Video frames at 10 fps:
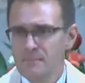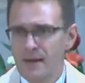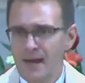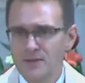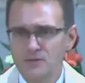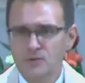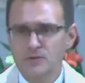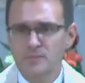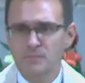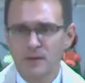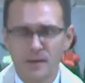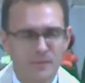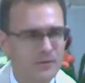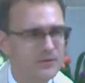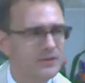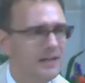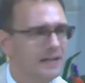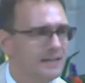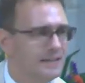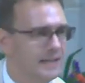Pastors and plumbers,
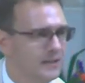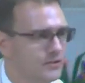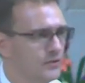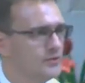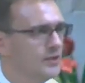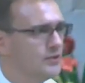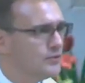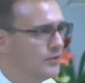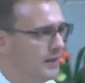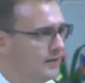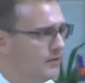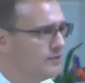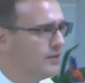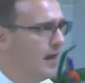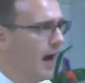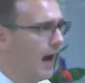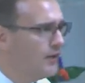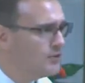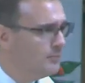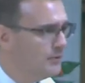teachers and traders,
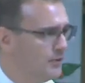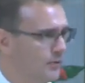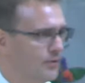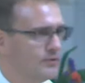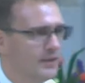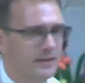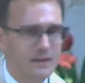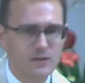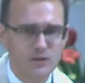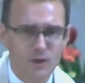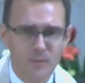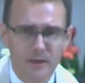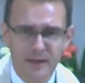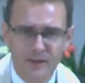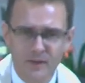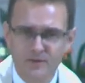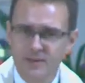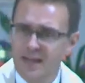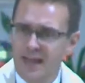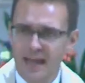entrepreneurs and exterminators,
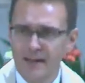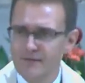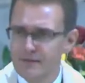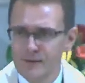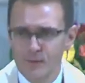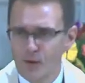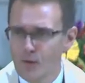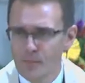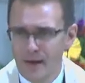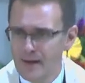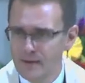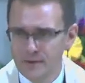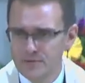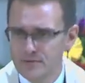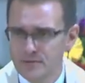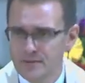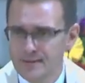every role matters.